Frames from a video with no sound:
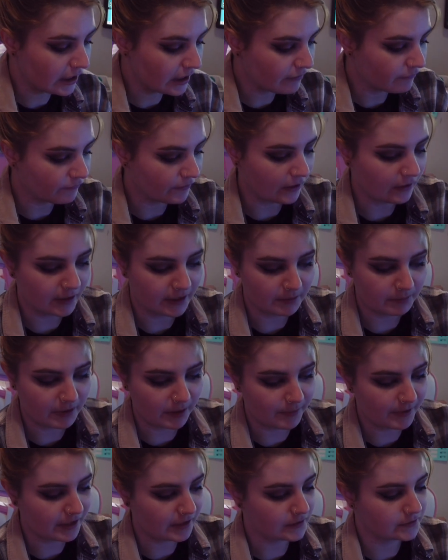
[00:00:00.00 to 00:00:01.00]
It felt like
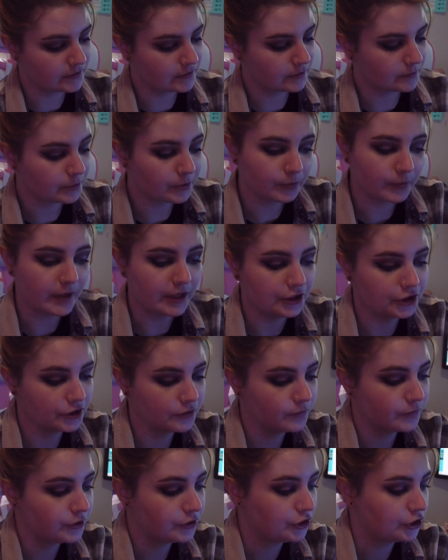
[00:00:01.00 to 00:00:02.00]
maybe his inspiration
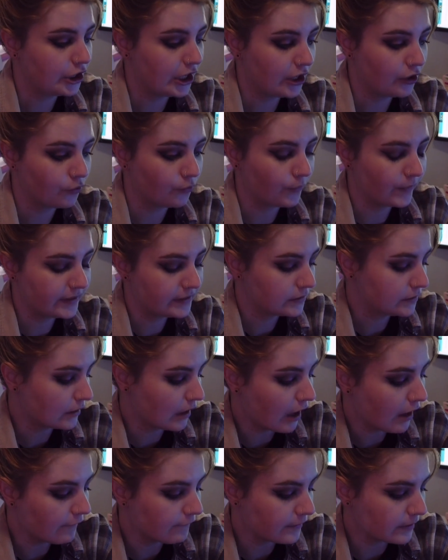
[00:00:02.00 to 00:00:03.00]
was Jay Kristoff.